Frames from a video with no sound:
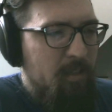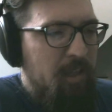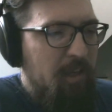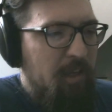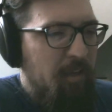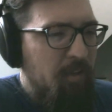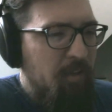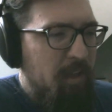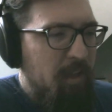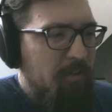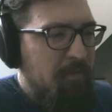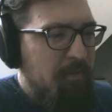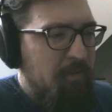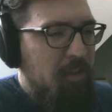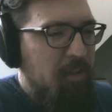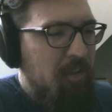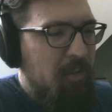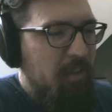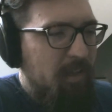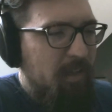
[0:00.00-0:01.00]
share a lot
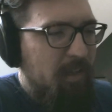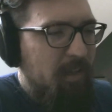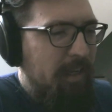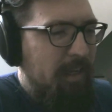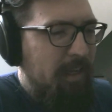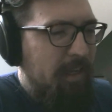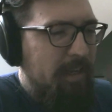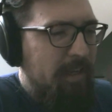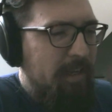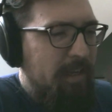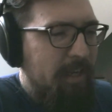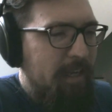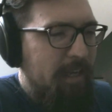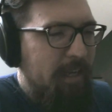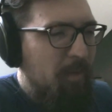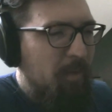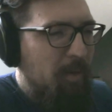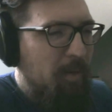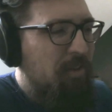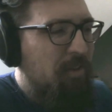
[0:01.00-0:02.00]
of vision and
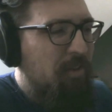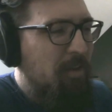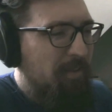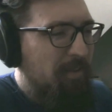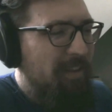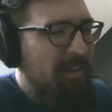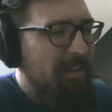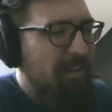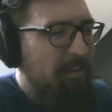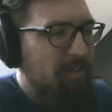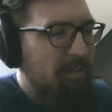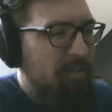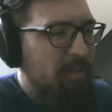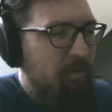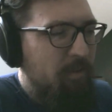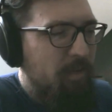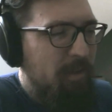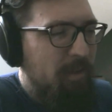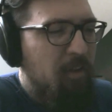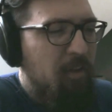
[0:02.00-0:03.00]
kind of come up with something that
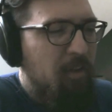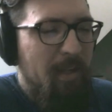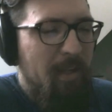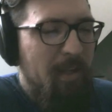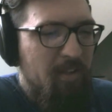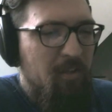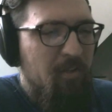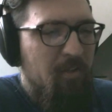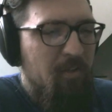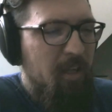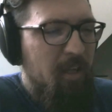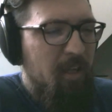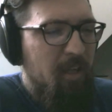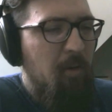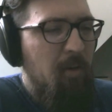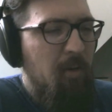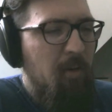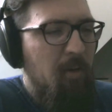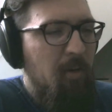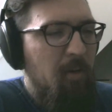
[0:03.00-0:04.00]
speaks to the
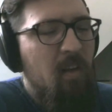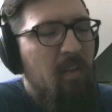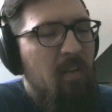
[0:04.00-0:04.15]
community.